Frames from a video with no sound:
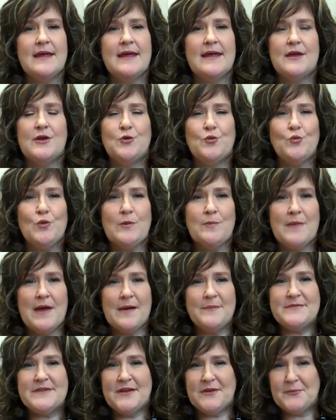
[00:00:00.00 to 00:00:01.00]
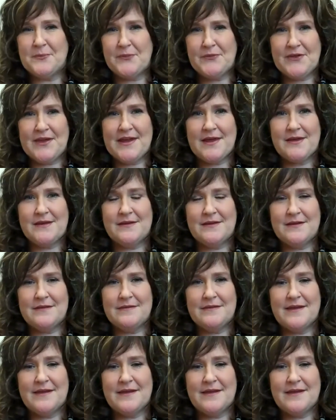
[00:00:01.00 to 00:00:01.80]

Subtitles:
and we mapped out a plan